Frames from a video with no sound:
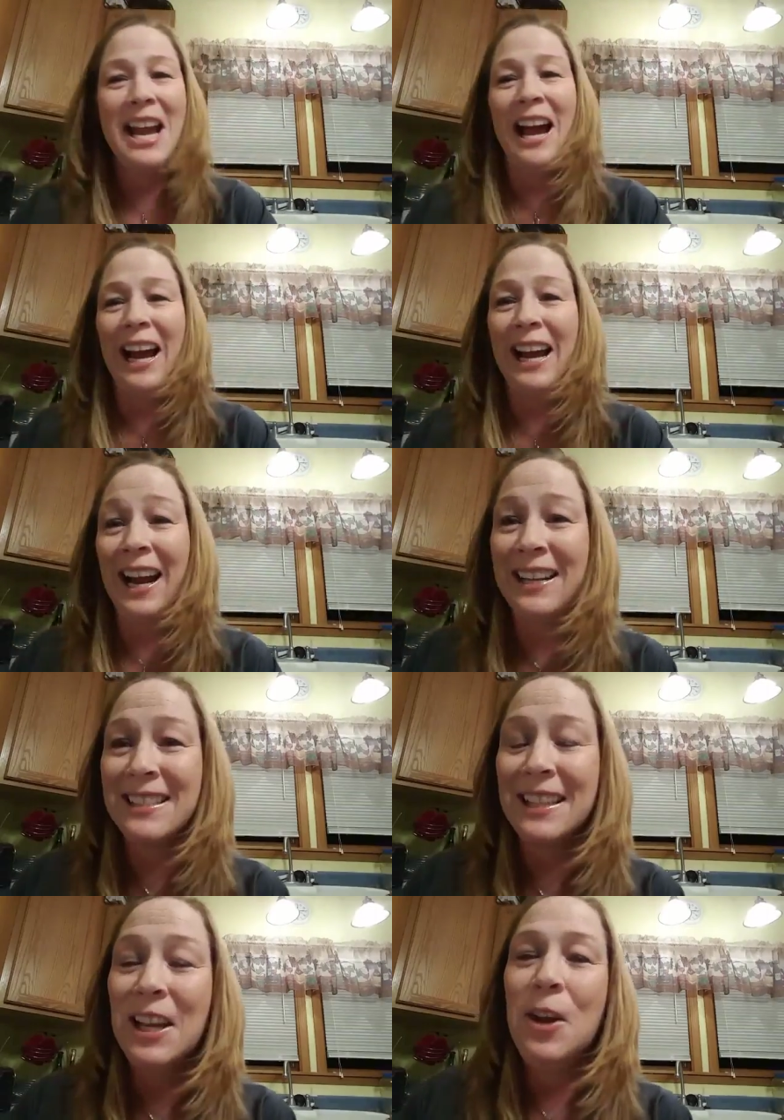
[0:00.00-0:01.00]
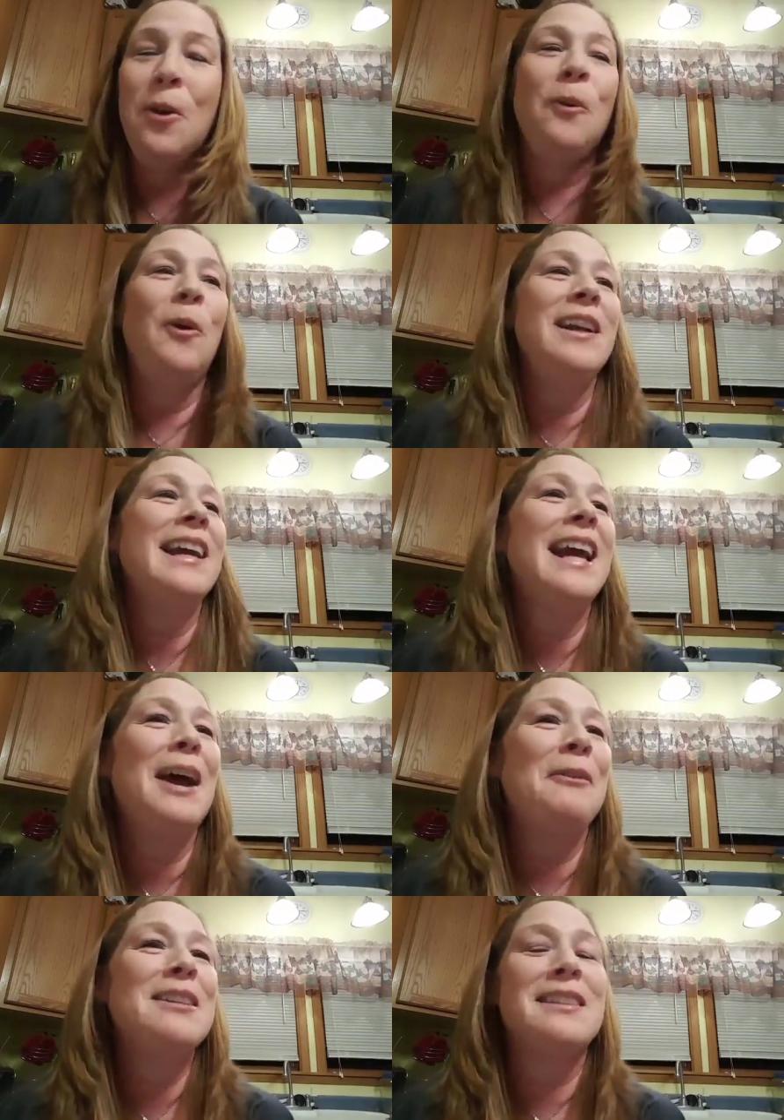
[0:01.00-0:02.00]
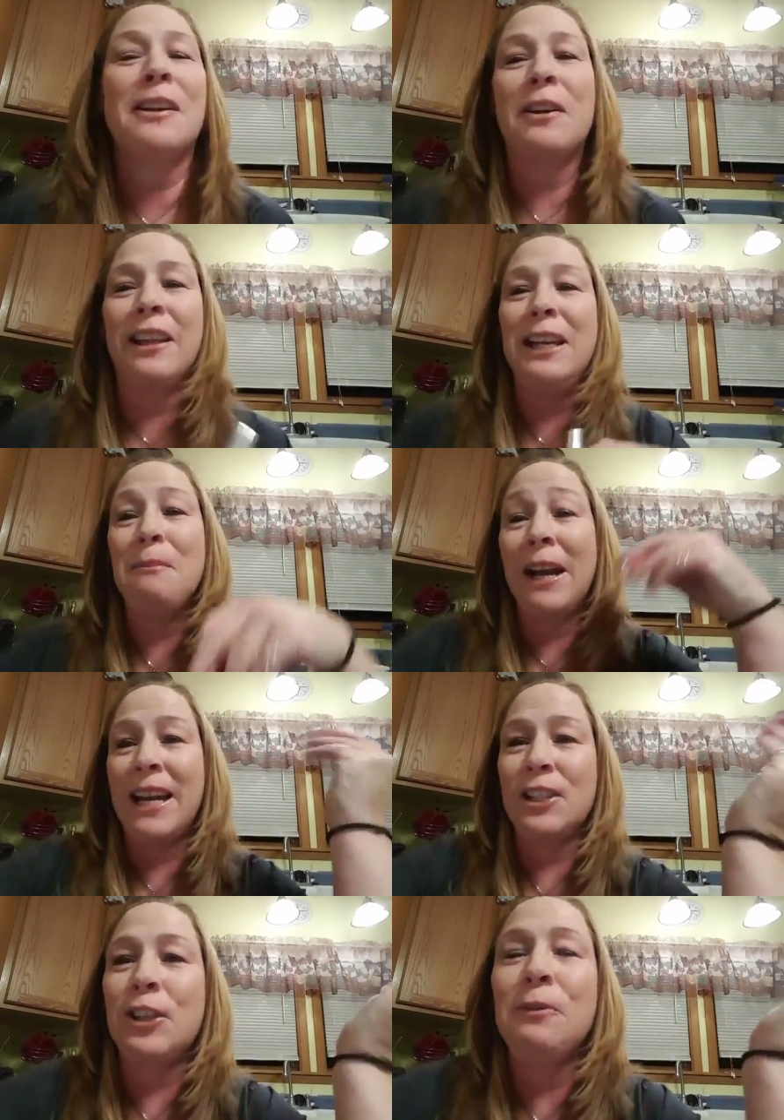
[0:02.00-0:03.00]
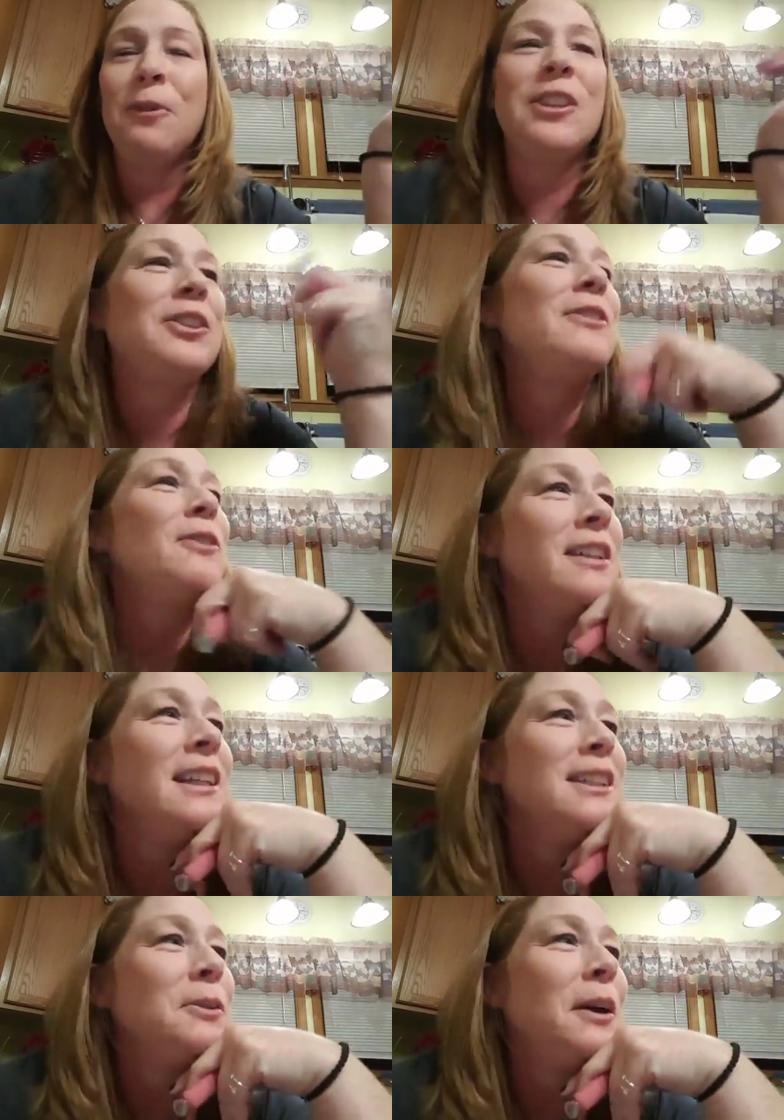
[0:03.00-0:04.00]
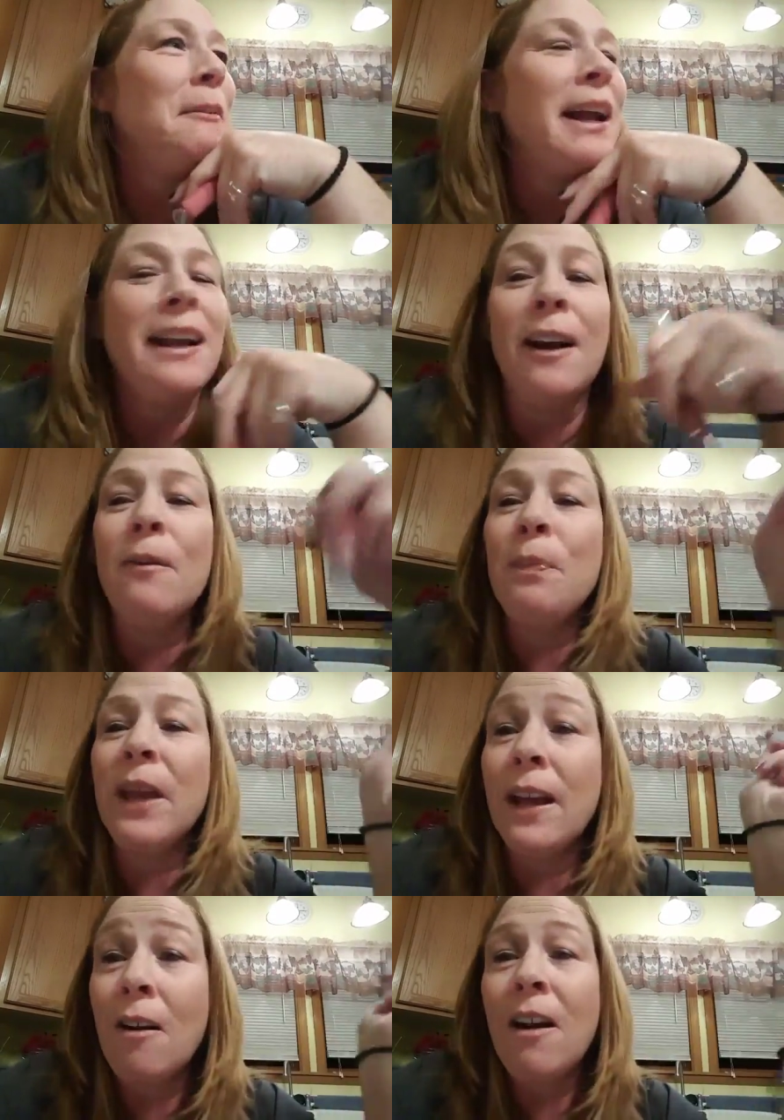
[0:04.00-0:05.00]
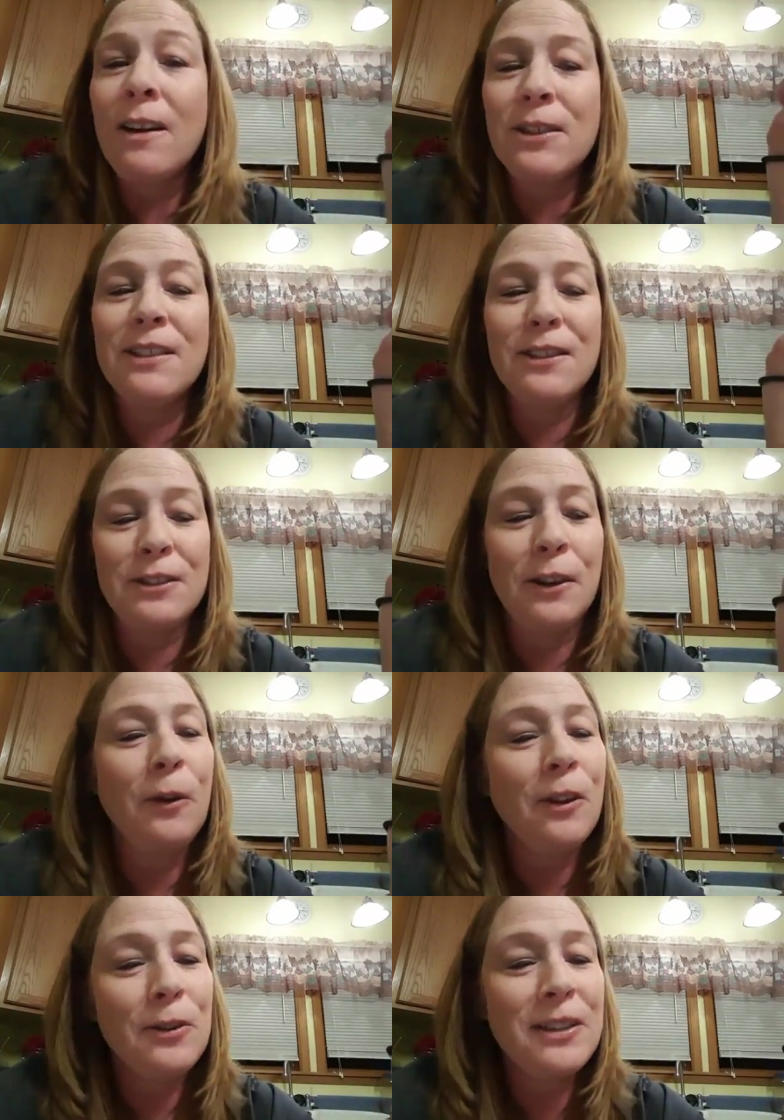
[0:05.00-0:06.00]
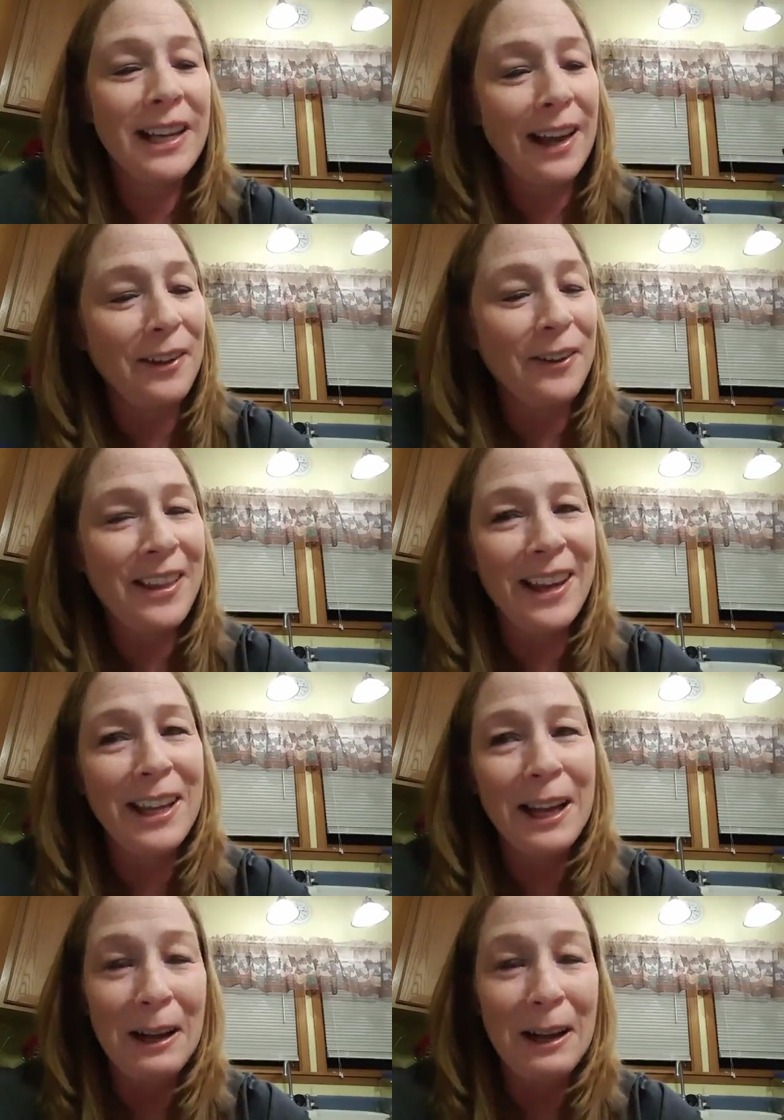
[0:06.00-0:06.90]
I kind of, one day I was cleaning my kitchen, which that's where I'm at now, and our houses are so close together that